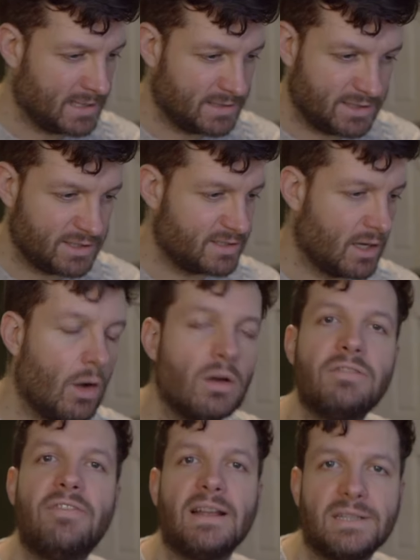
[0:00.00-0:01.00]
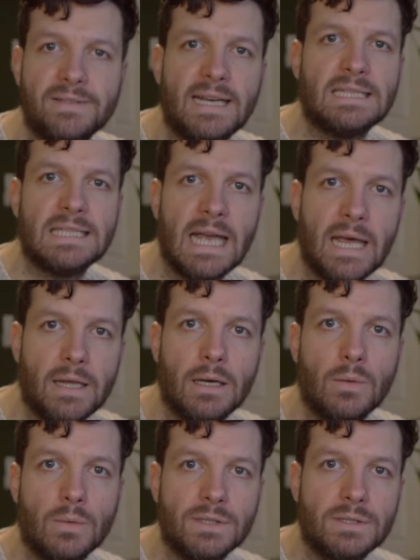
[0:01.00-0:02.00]
just the whole effect of that
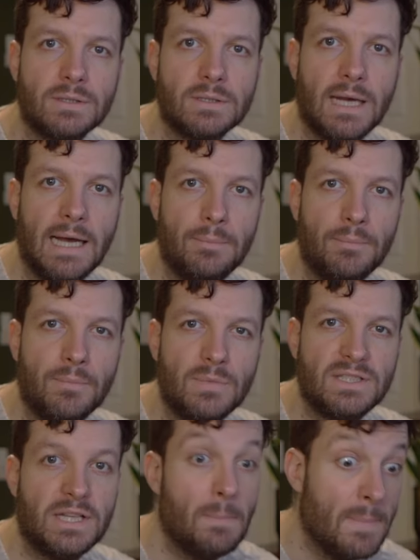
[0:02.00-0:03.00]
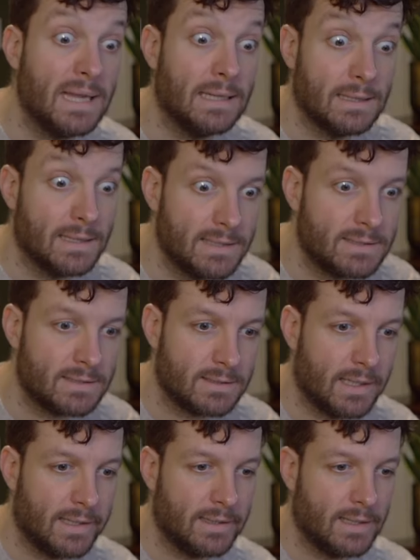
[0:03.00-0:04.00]
together was, to me at
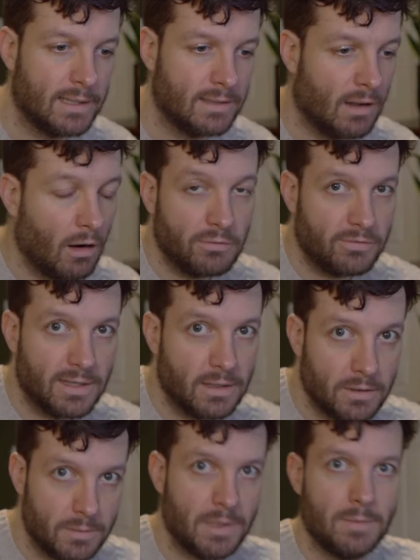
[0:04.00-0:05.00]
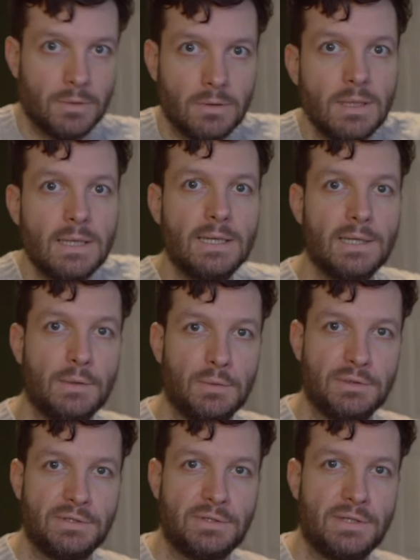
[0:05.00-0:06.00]
least, and hopefully other people,
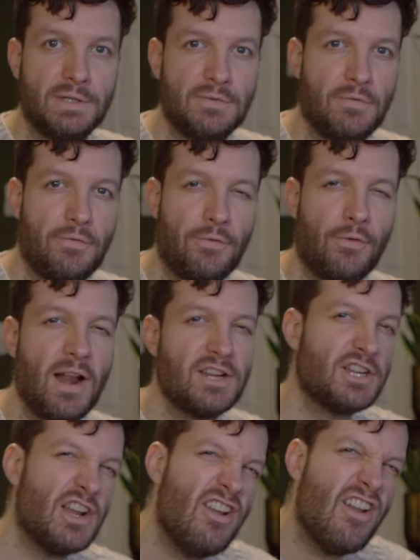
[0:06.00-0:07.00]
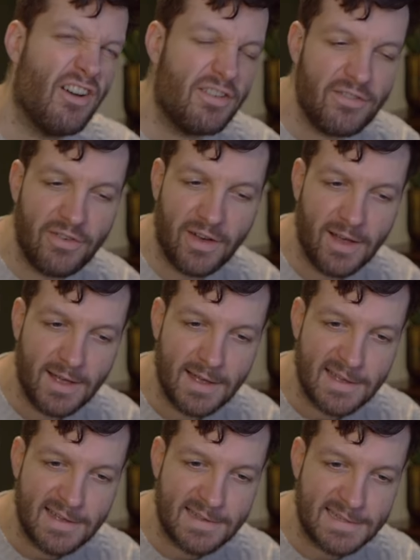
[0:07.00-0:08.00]
was fresh enough
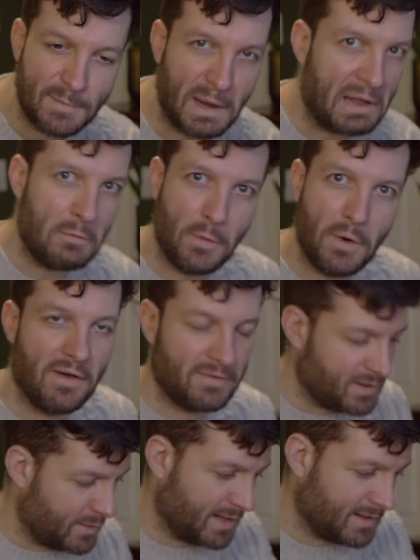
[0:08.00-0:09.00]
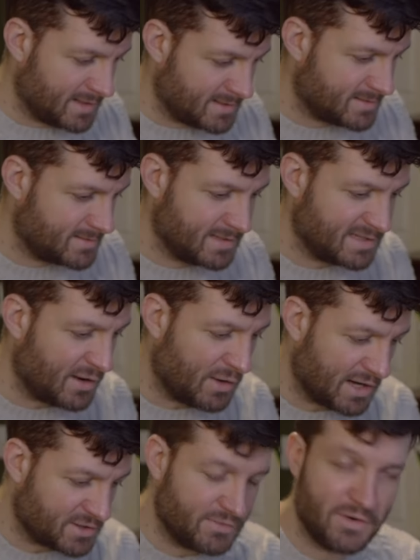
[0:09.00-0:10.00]
to make it worth doing this
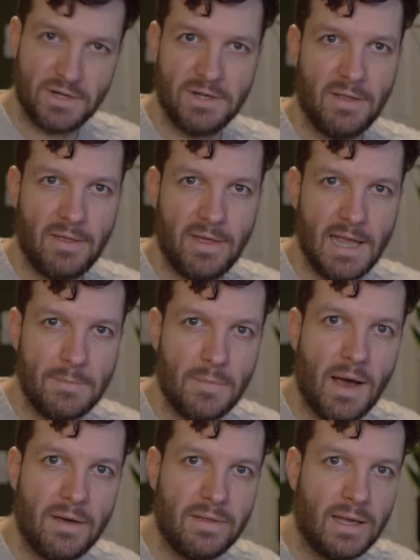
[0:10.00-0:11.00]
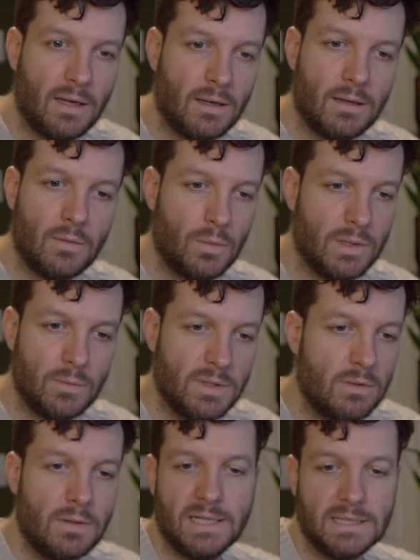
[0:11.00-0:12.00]
whole extra version of the theme. I think with
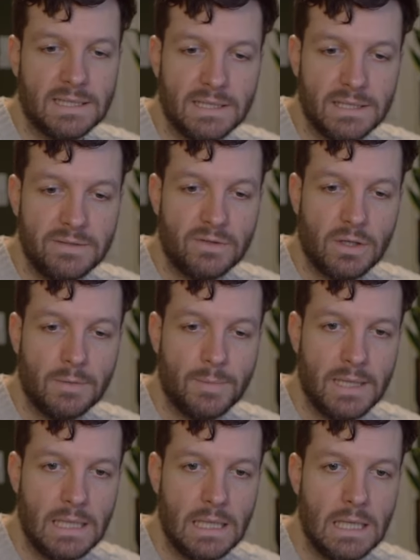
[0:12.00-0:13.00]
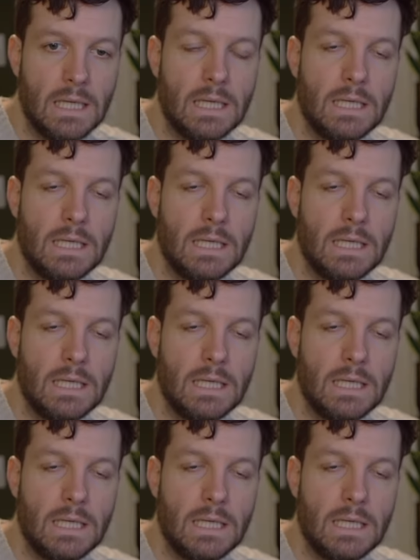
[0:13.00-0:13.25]
all of these things, you've got to be